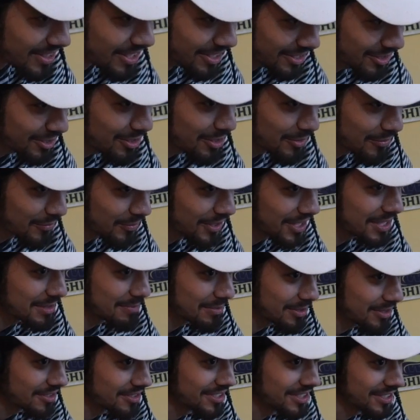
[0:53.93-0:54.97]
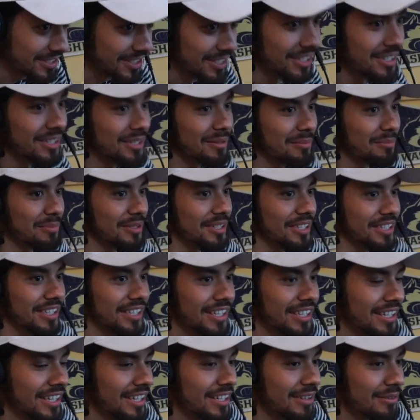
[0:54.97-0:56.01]
you're a funny person. But
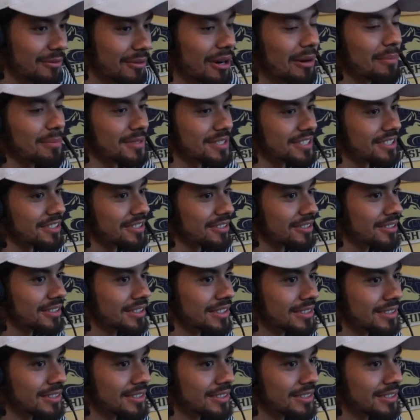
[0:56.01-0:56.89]
Wapato.